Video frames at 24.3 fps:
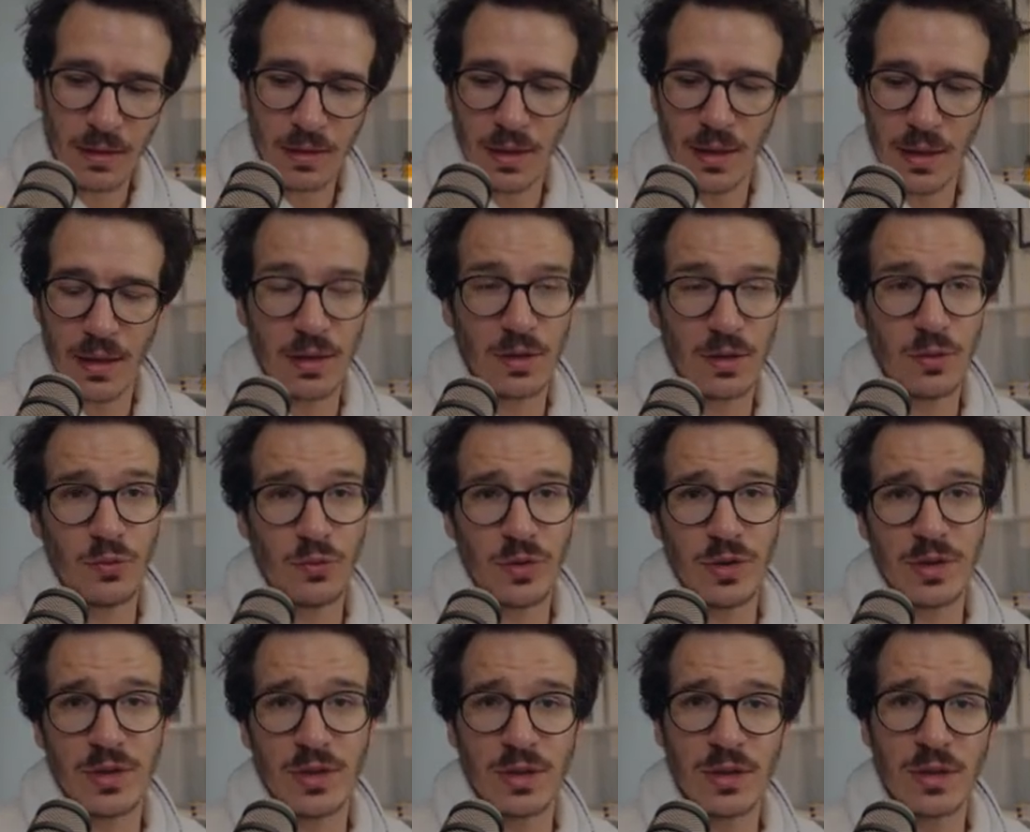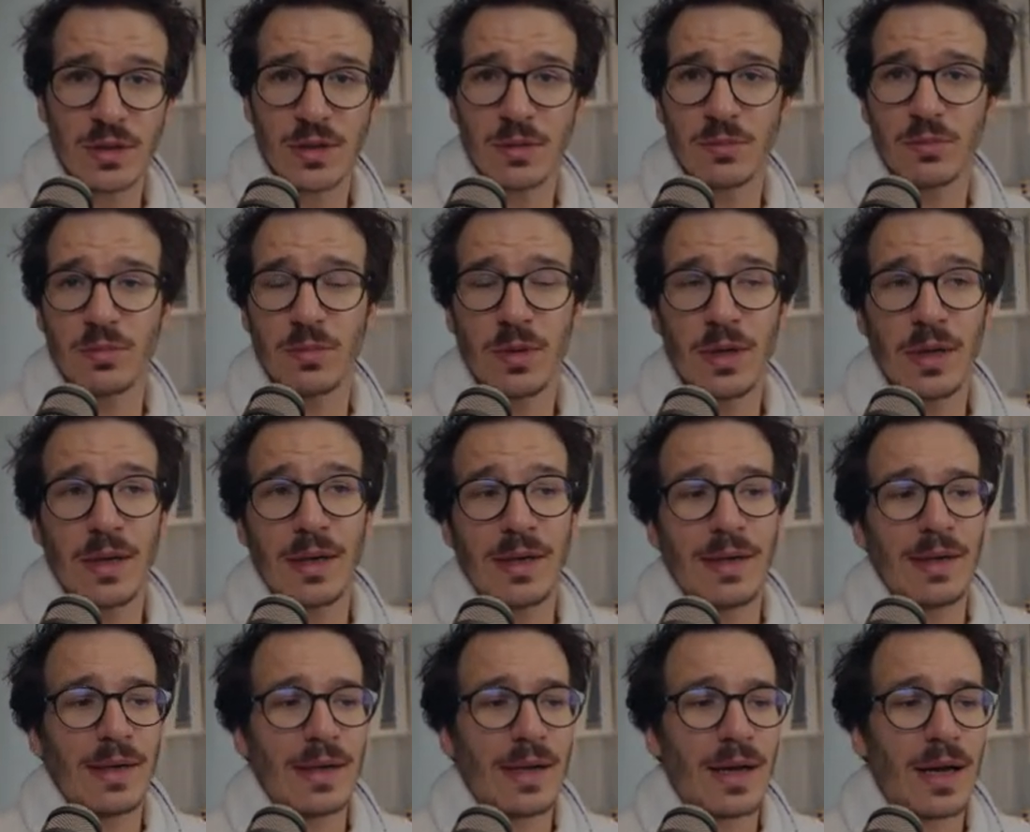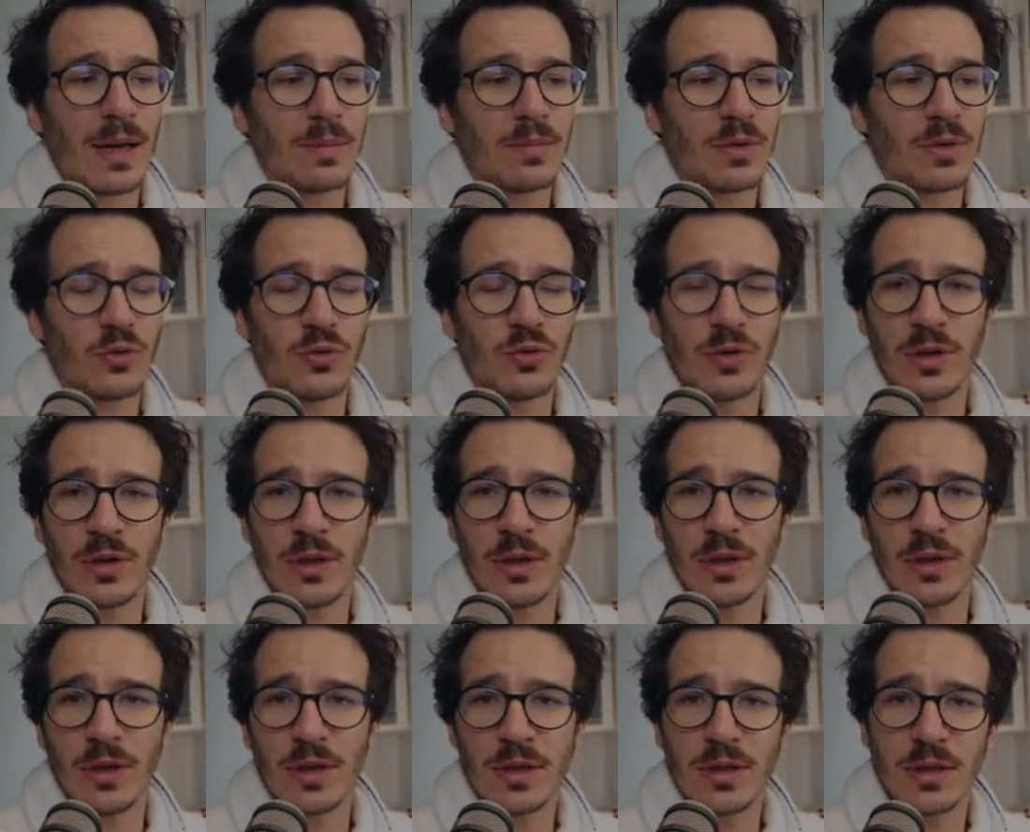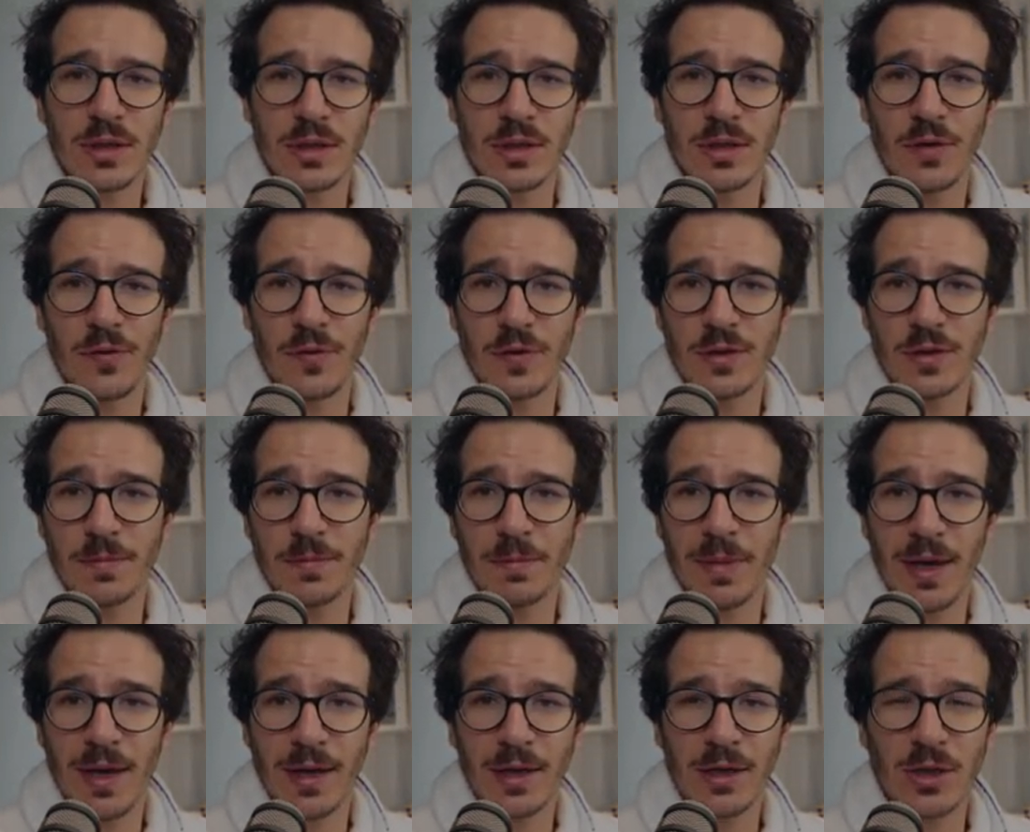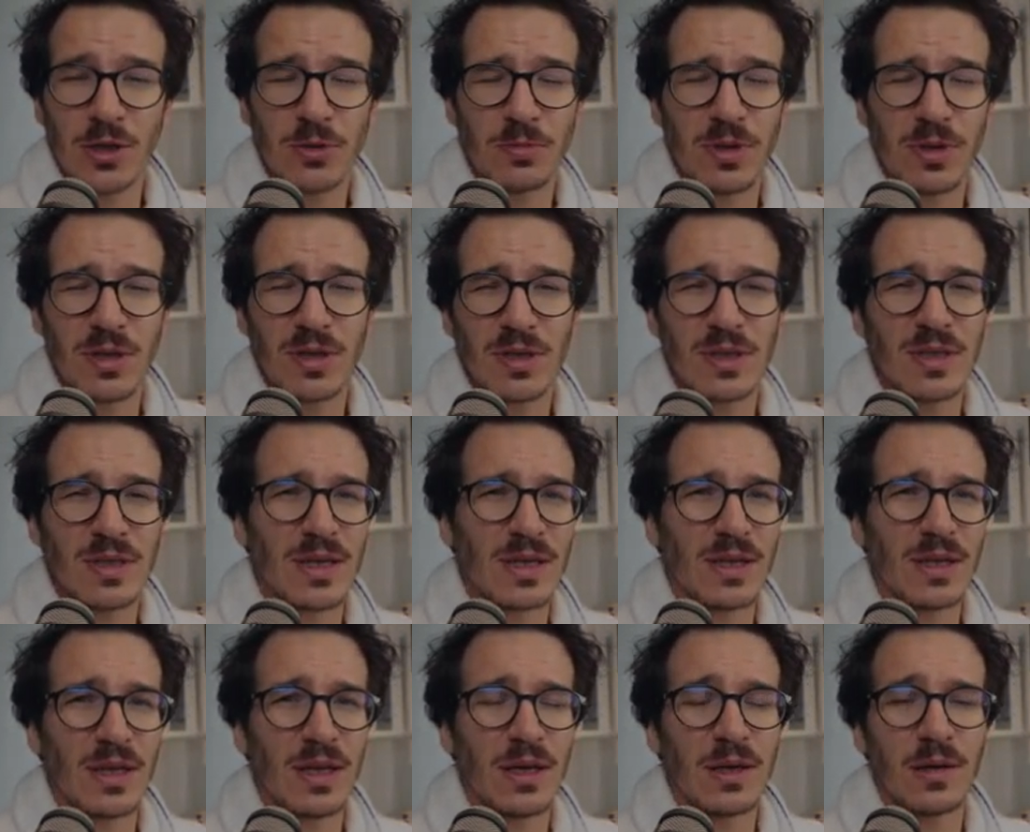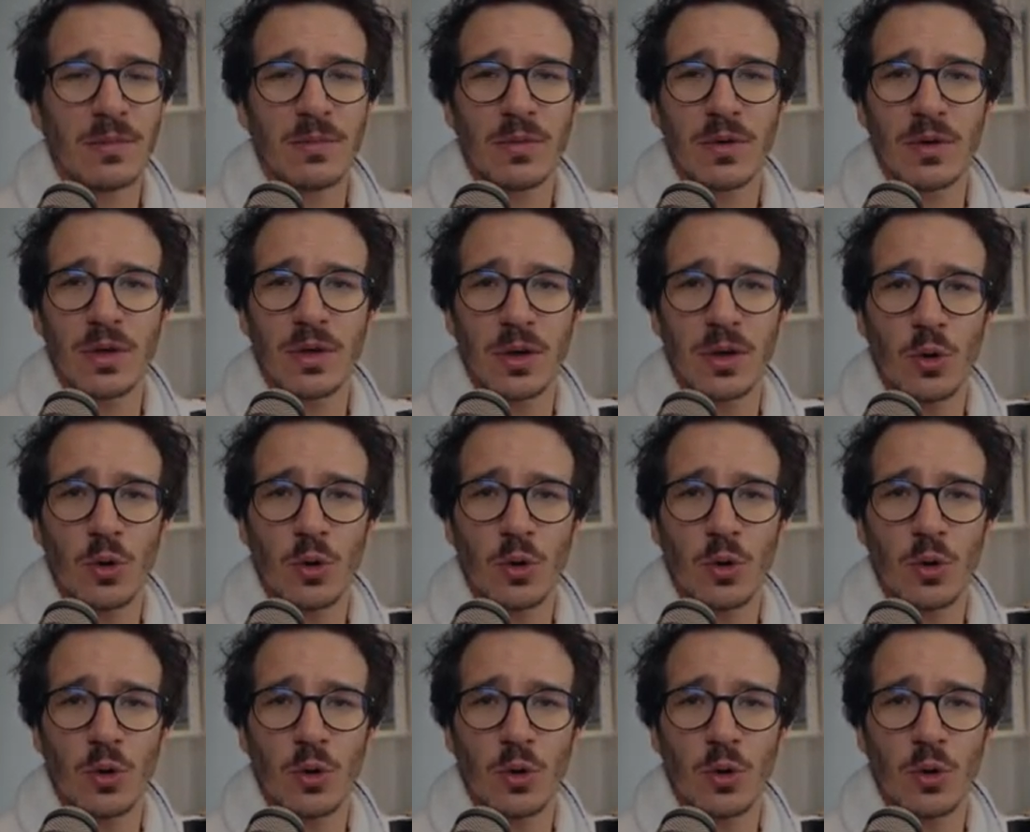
And the reason it's a, I'm treating this as if it's a package because I think I'm gonna